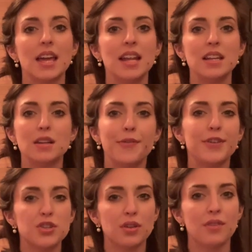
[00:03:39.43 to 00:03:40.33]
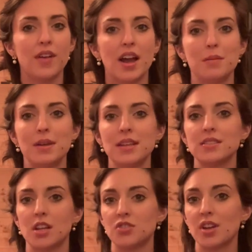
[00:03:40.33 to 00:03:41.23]
in an official environment
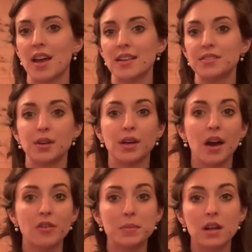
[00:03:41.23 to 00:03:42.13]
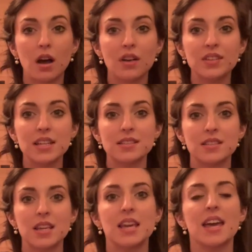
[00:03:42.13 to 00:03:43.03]
such as a government office,
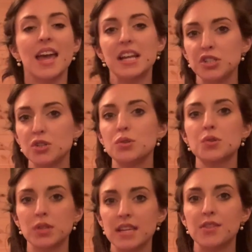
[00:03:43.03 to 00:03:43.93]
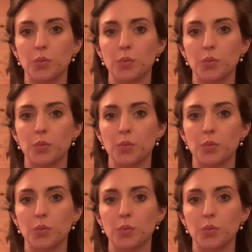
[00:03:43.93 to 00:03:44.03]
and usually in the